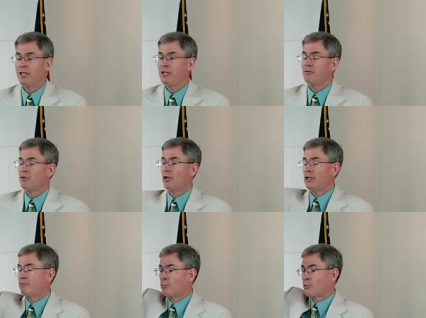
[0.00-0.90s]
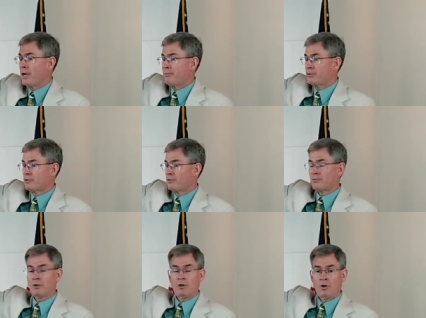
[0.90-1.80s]
Any of y'all ever prepped
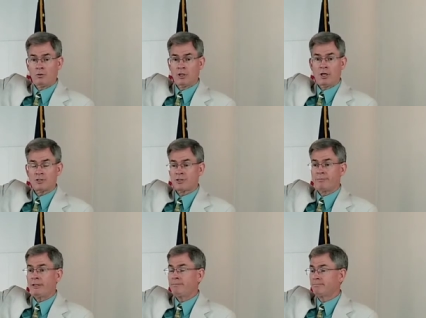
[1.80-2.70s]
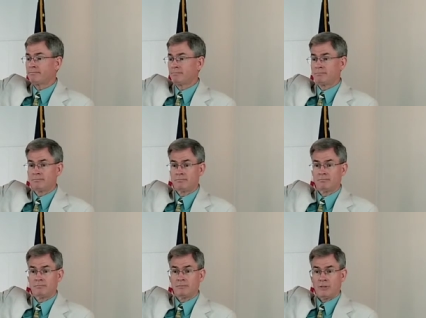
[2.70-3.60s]
for a colonoscopy?
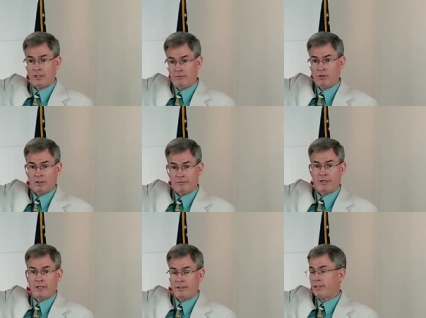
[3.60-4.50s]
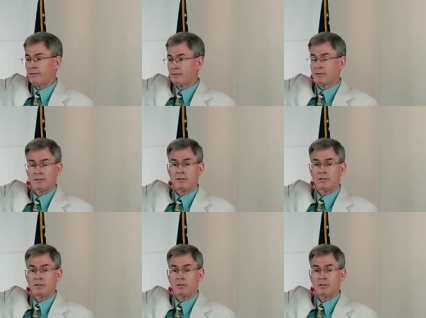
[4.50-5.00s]
Any of y'all ever done that?